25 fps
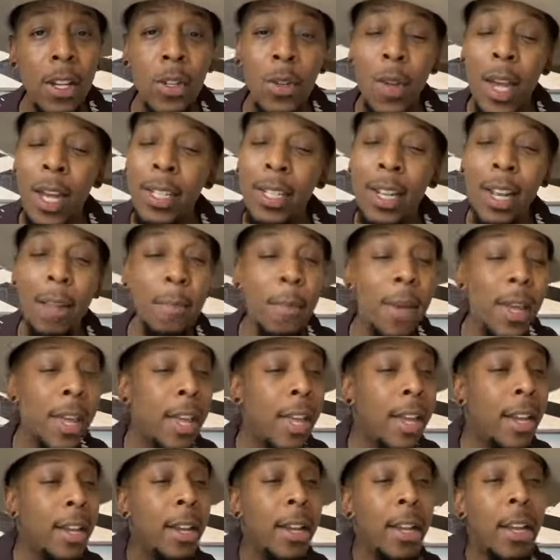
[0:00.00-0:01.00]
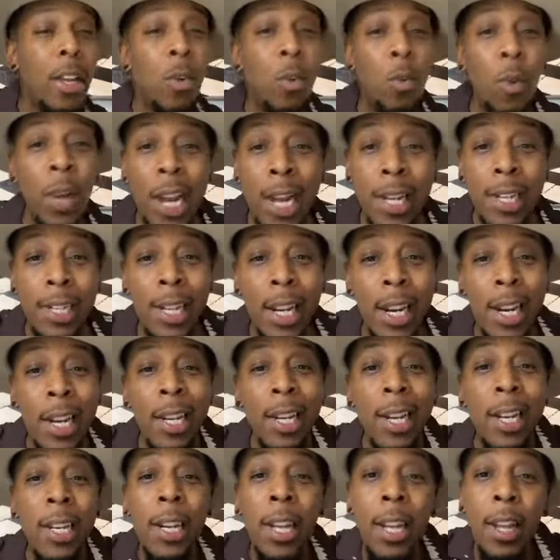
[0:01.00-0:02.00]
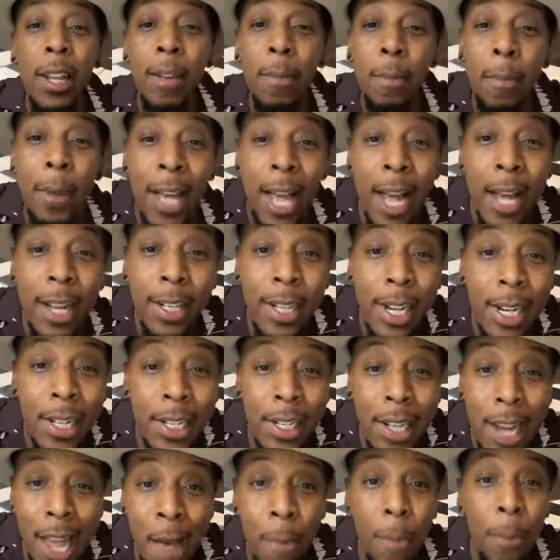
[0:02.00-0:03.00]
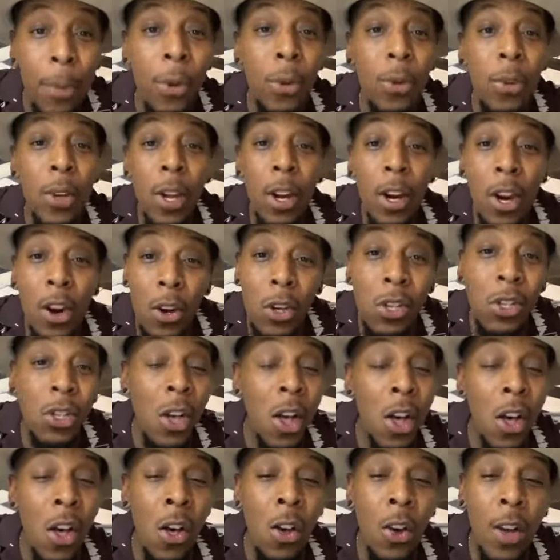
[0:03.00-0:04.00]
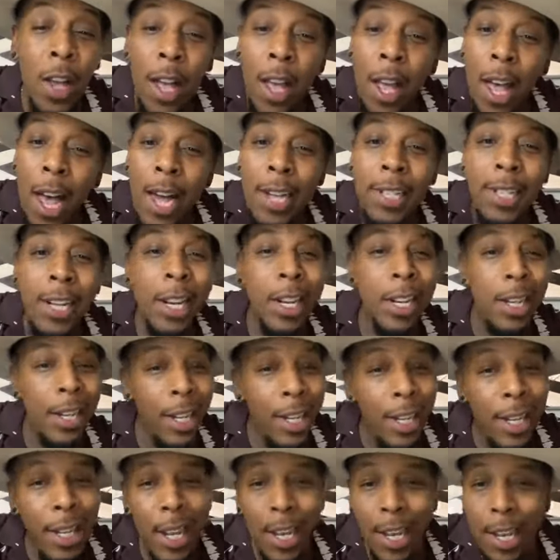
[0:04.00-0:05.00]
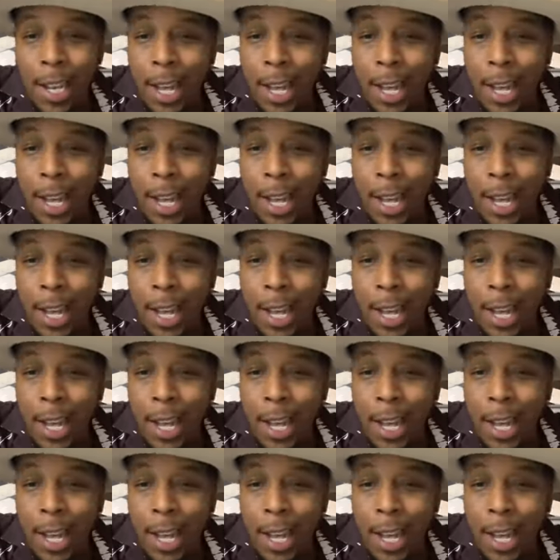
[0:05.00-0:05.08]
So I said, man, when I seen that Beyonce sampled her song, I said, look